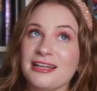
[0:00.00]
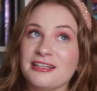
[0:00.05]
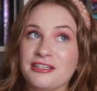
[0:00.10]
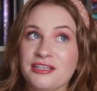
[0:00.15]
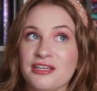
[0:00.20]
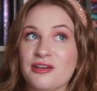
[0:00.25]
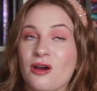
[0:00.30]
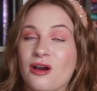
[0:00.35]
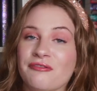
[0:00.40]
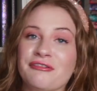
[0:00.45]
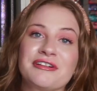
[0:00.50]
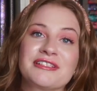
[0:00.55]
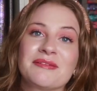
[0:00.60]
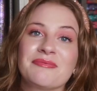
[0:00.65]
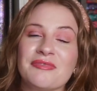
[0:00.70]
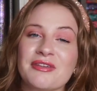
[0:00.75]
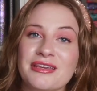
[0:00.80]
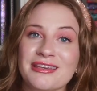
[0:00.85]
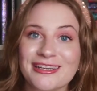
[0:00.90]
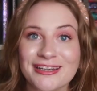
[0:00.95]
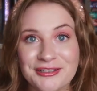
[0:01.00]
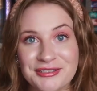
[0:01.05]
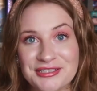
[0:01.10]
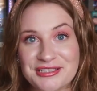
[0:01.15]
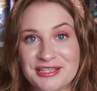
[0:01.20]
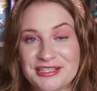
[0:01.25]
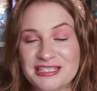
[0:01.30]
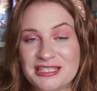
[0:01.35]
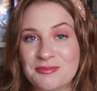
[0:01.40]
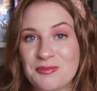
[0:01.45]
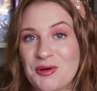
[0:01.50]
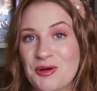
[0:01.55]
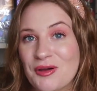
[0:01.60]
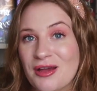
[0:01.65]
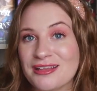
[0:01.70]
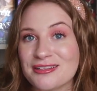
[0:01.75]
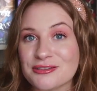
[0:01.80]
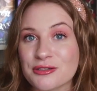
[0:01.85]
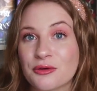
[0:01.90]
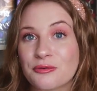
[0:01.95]
and he offers something irresistible
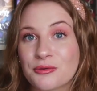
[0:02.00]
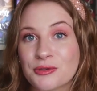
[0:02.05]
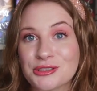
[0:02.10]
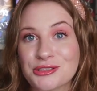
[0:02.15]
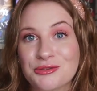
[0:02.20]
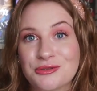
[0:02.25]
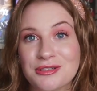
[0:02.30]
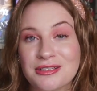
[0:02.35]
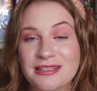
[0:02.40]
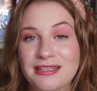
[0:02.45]
and so Fortuna